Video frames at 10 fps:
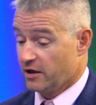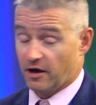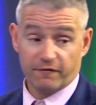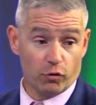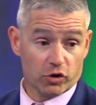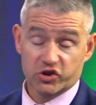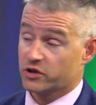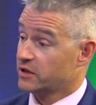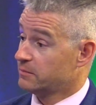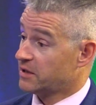
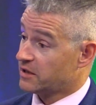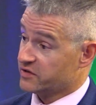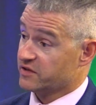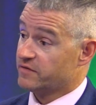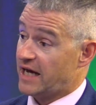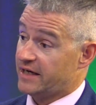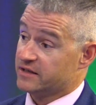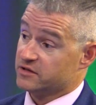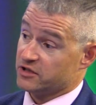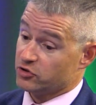Unfortunately, because of that,
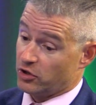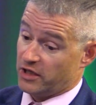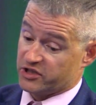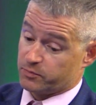it did cause